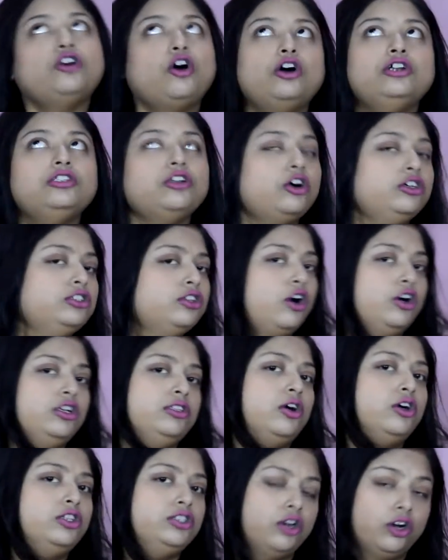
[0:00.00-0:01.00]

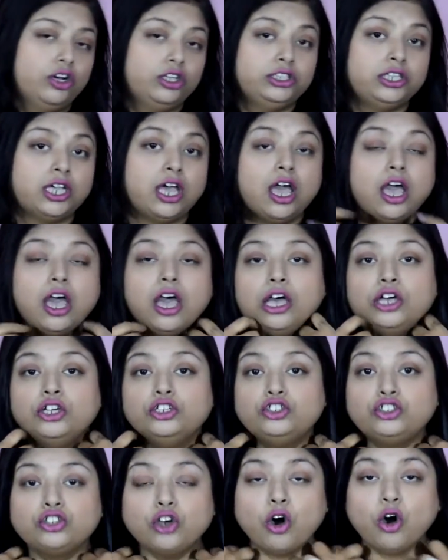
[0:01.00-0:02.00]
on.
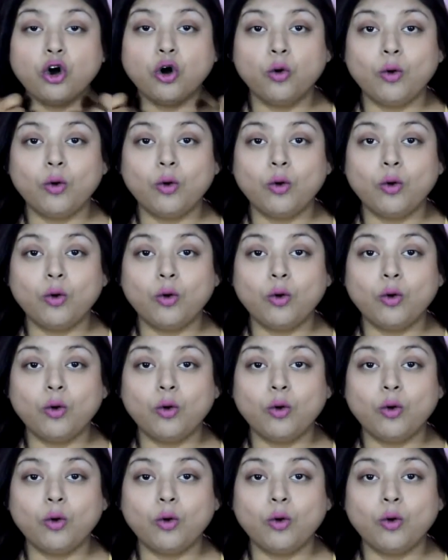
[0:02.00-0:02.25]
So